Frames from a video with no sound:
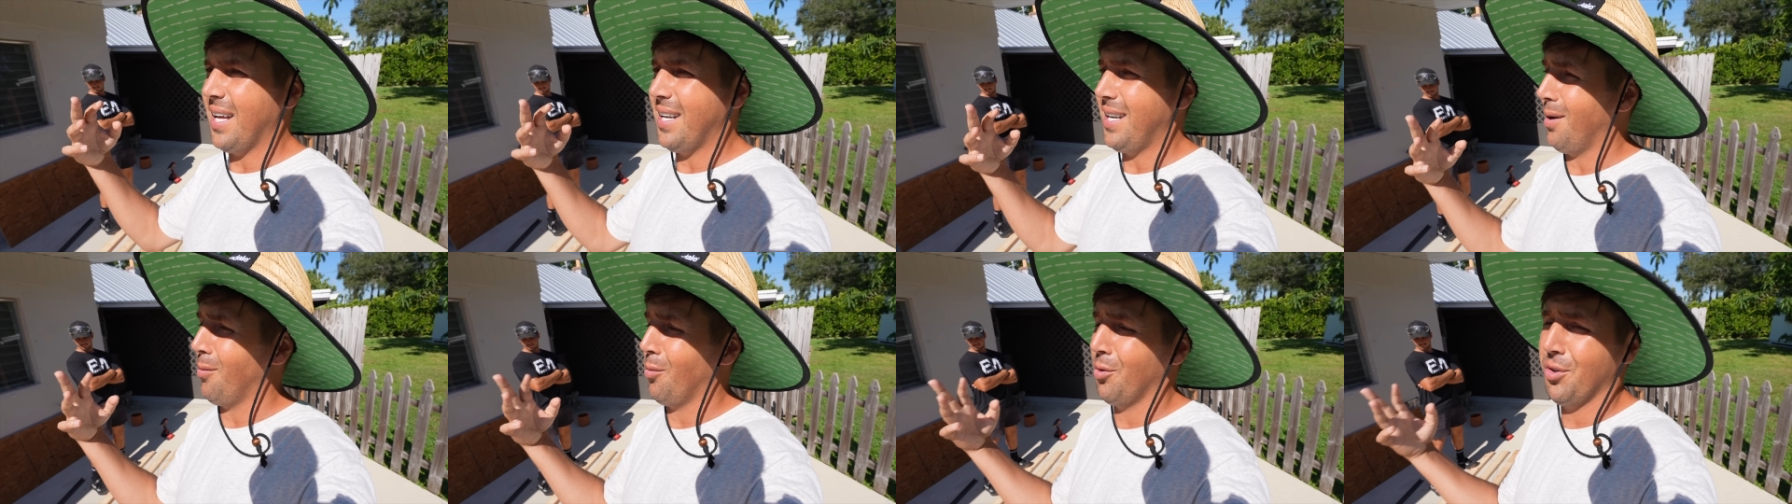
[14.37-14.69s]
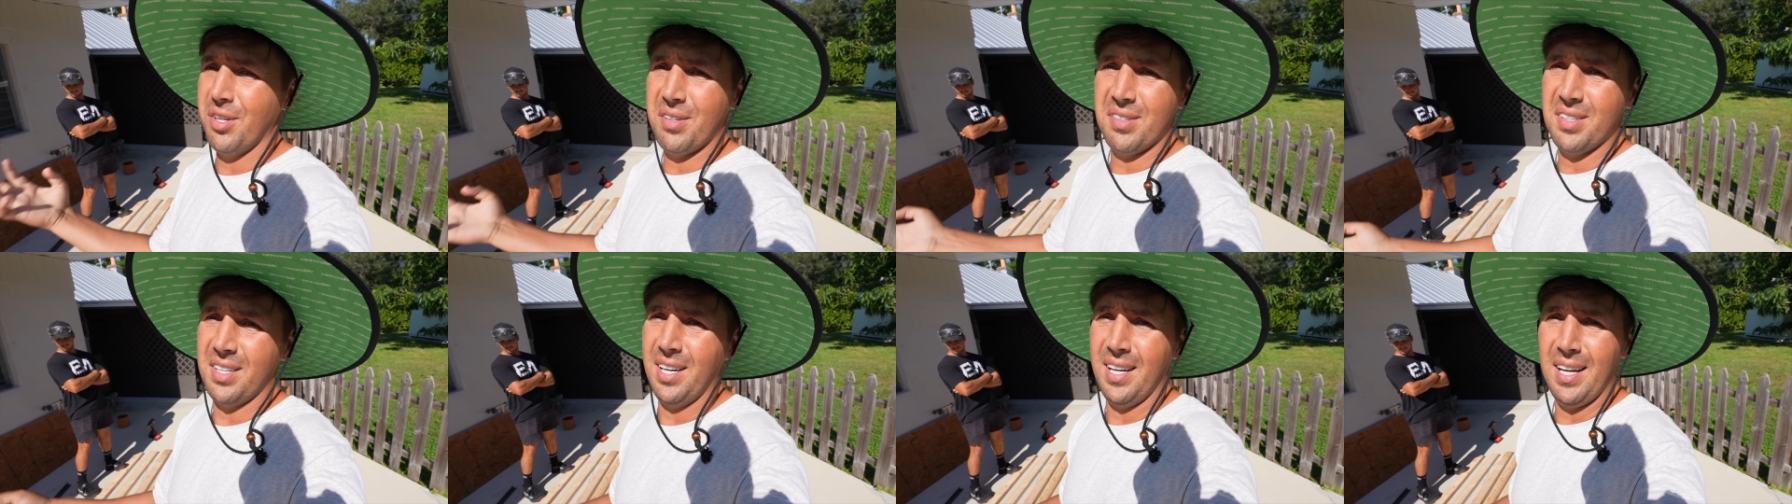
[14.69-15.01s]
and then
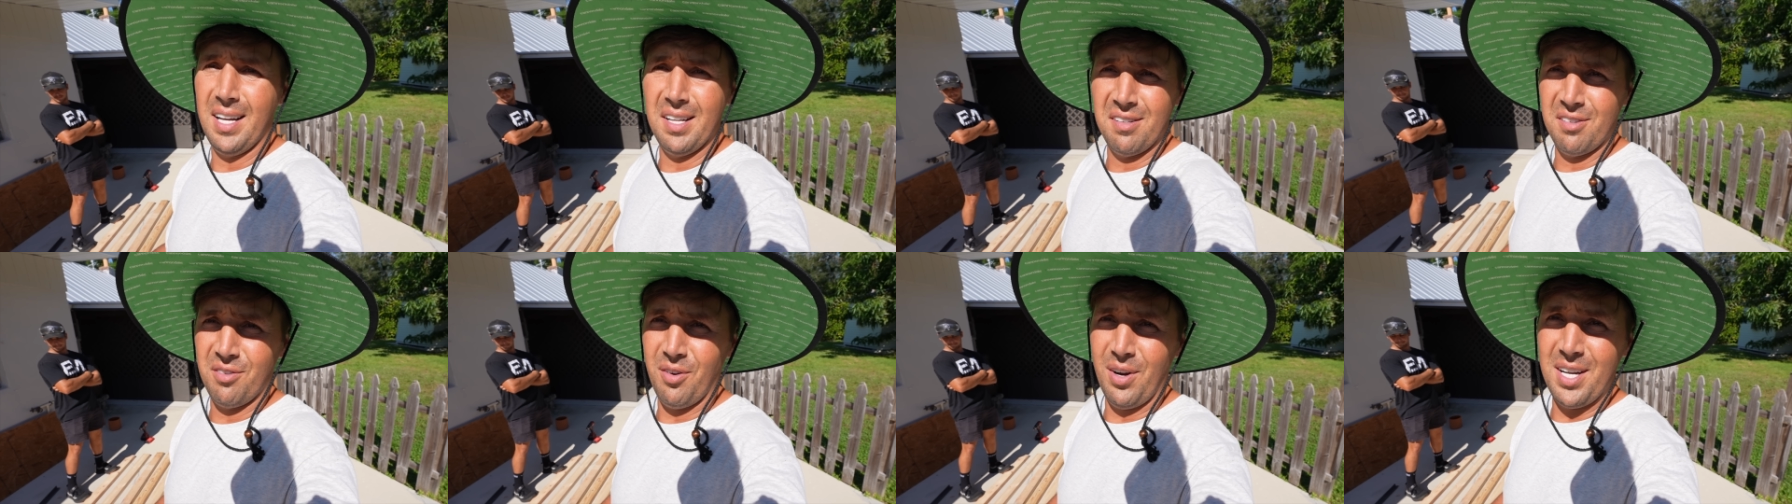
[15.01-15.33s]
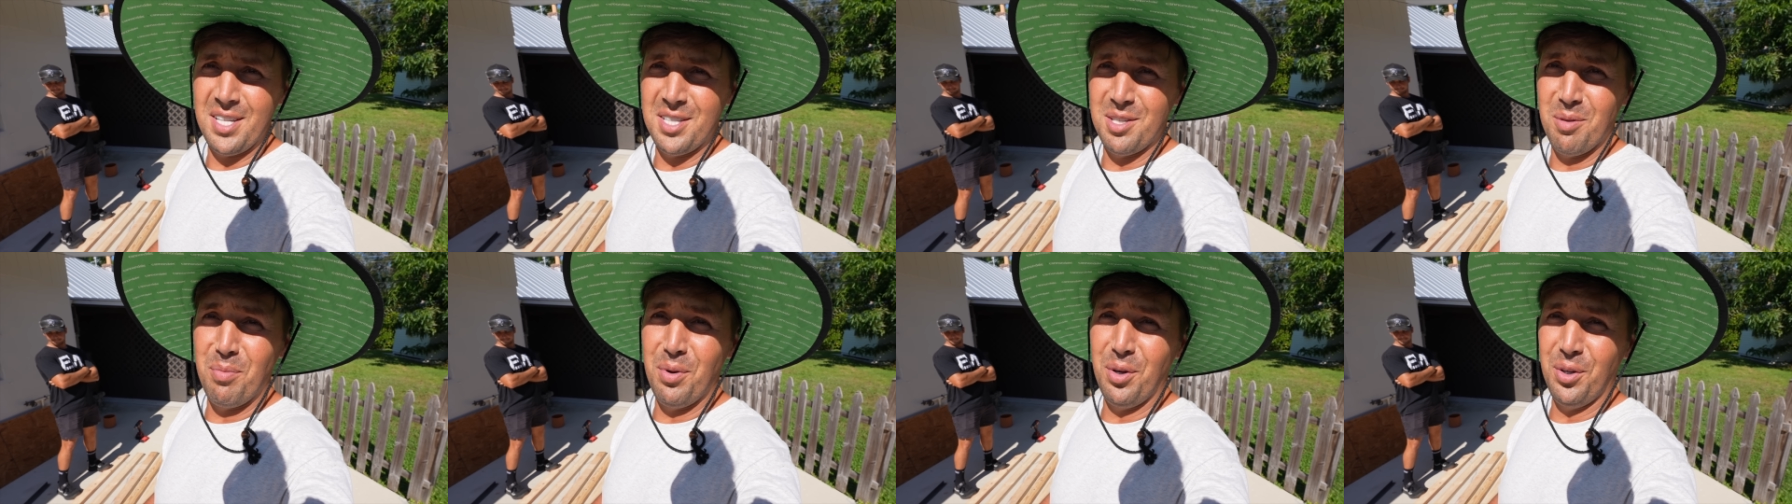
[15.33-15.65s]
we're just going to get
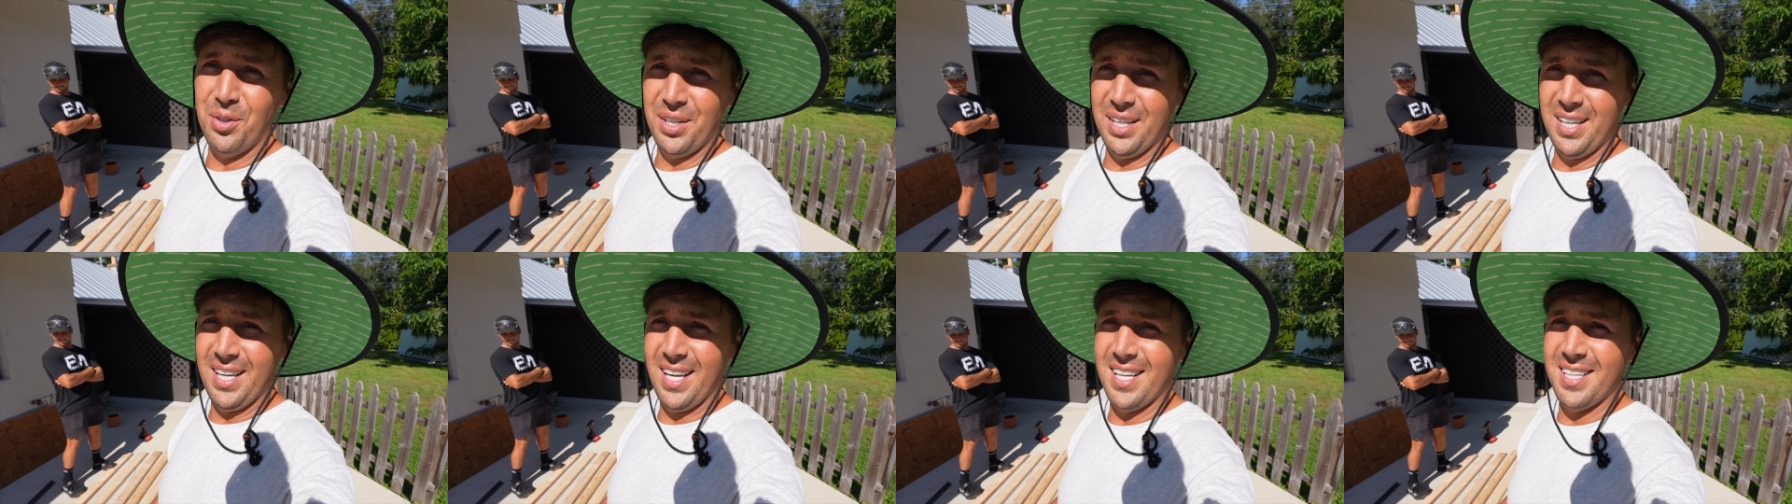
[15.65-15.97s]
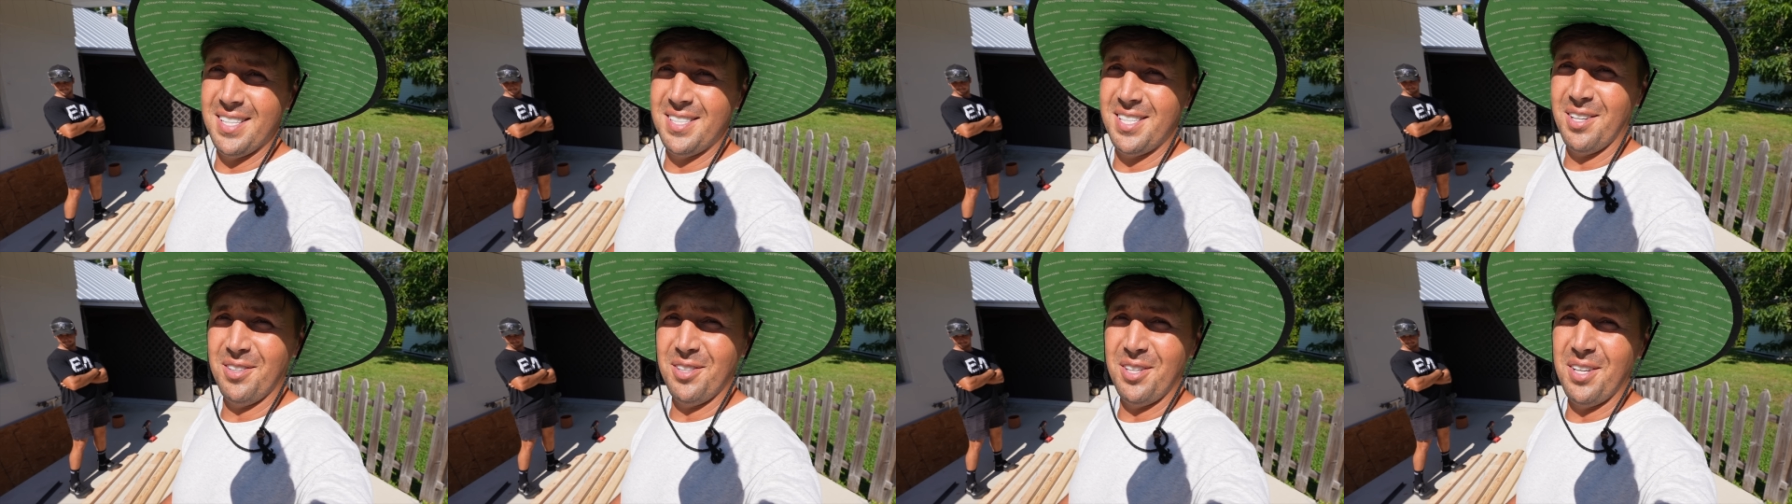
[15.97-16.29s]
straight into building
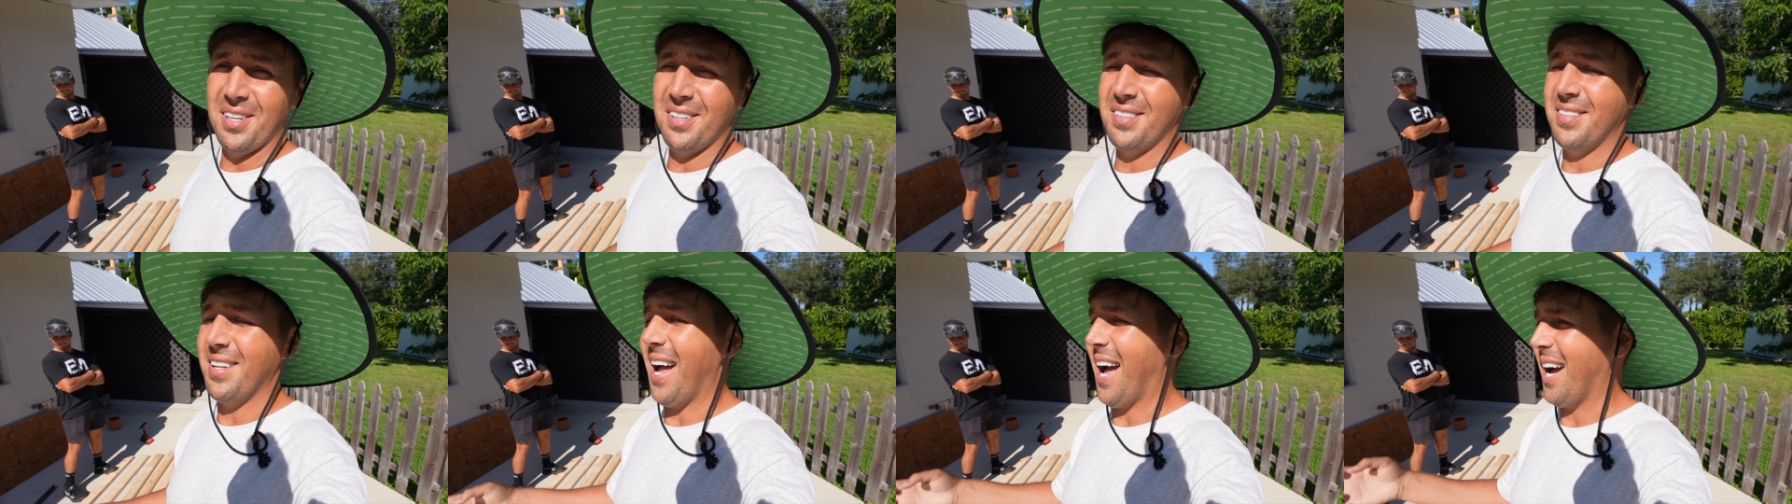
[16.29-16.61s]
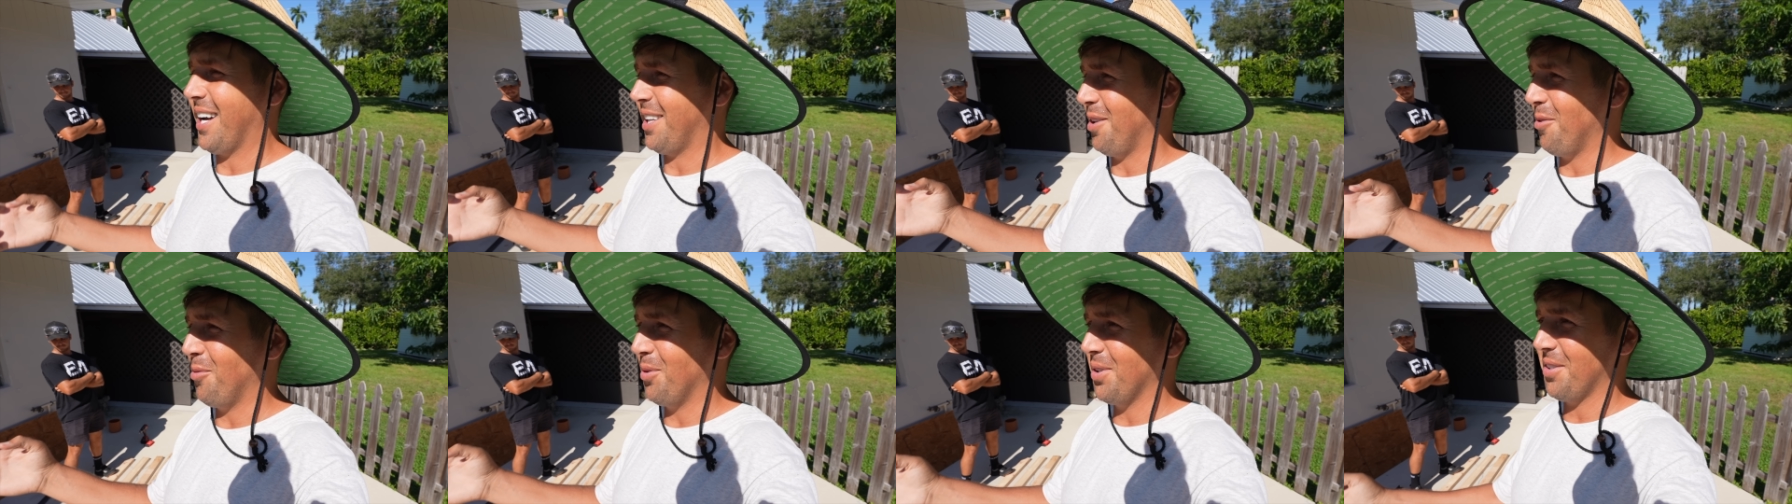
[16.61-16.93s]
it and telling you
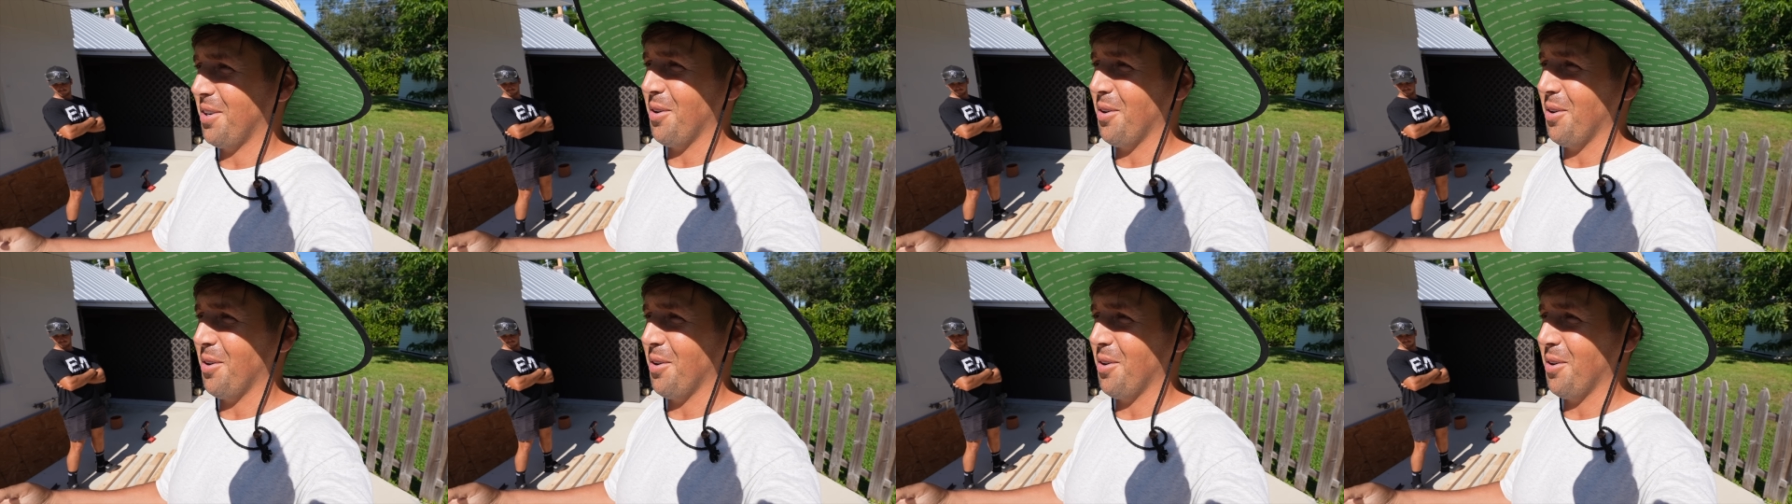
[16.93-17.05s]
exactly what's